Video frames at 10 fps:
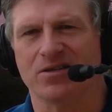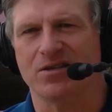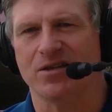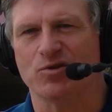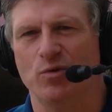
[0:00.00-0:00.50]

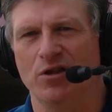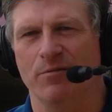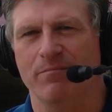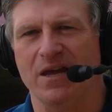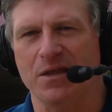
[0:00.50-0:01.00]
that's one of the
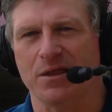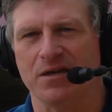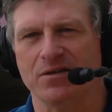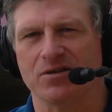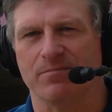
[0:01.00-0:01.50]
main
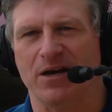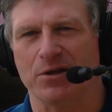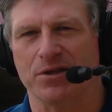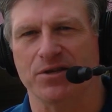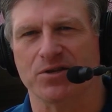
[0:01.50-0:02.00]
things
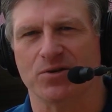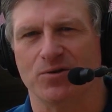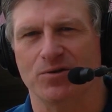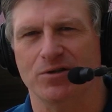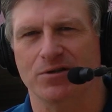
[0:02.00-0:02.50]
about this
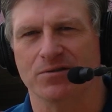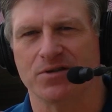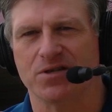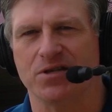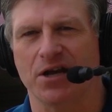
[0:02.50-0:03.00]
whole
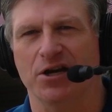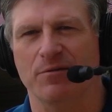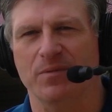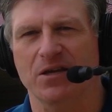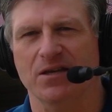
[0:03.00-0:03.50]

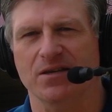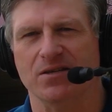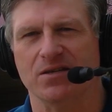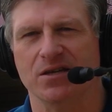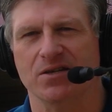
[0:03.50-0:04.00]
setup
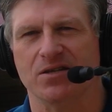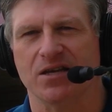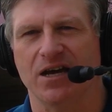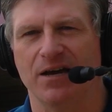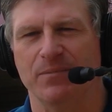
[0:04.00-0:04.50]
is is the
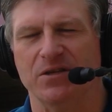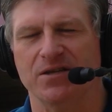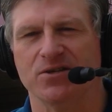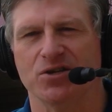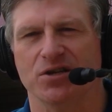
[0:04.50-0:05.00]

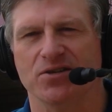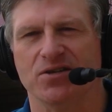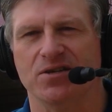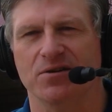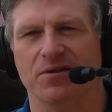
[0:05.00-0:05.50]
competition is
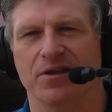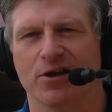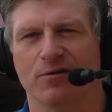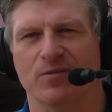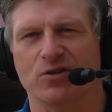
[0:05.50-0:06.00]
still
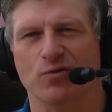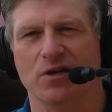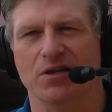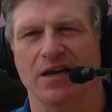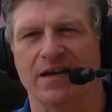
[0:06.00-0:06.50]
there
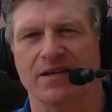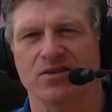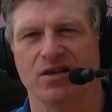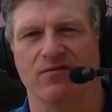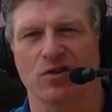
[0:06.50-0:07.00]
between
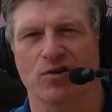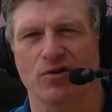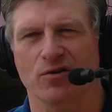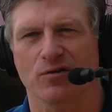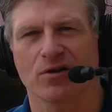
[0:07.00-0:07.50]
guys, even though
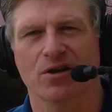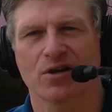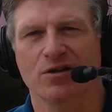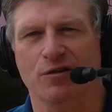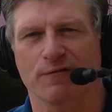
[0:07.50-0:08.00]
you're
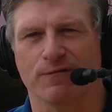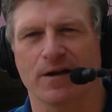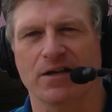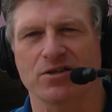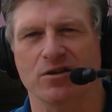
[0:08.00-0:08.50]
you
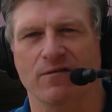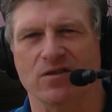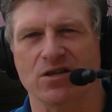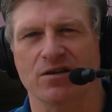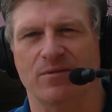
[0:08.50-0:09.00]
friends and you've
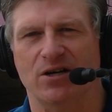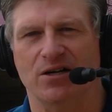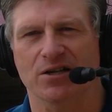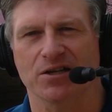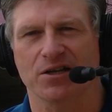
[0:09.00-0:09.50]
seen them
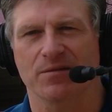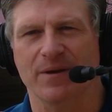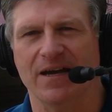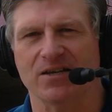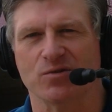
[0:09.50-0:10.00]
all in the
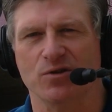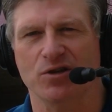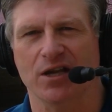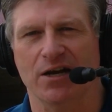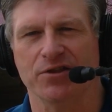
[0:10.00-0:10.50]
past. When
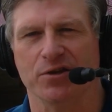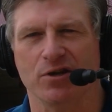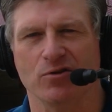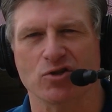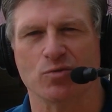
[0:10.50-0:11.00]
you get out there,
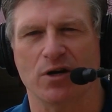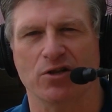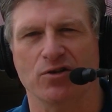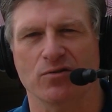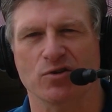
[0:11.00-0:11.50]
you just want
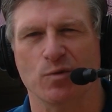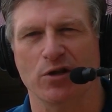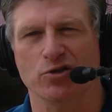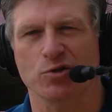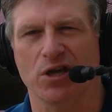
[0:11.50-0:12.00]
to do as
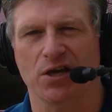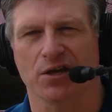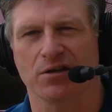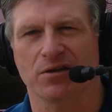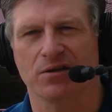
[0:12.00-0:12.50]
well as you can.